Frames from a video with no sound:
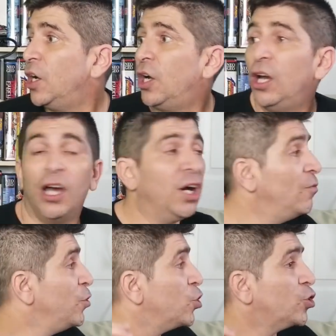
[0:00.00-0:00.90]

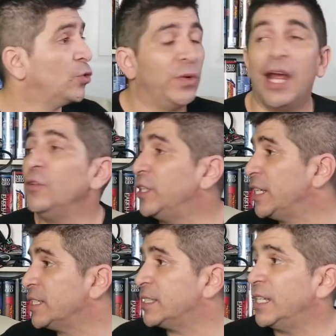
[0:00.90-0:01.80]
of your
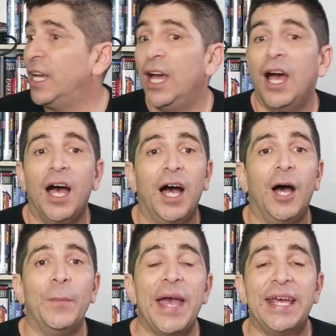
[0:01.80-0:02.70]
surroundings
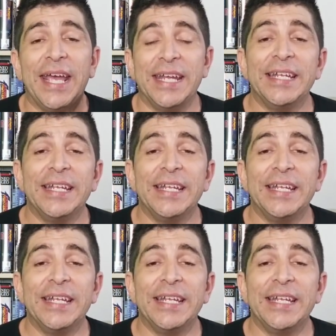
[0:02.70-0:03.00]
at any